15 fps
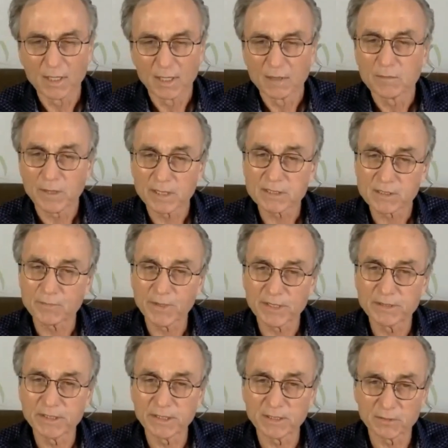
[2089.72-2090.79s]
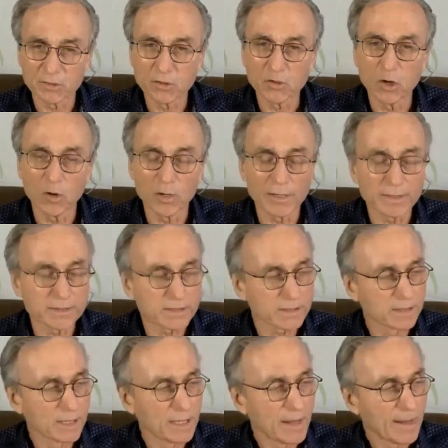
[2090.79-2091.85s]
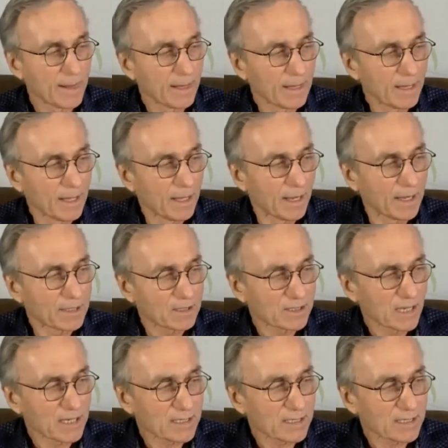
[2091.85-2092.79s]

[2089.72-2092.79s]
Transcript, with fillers: but it's a big deal, and you know it is. I used to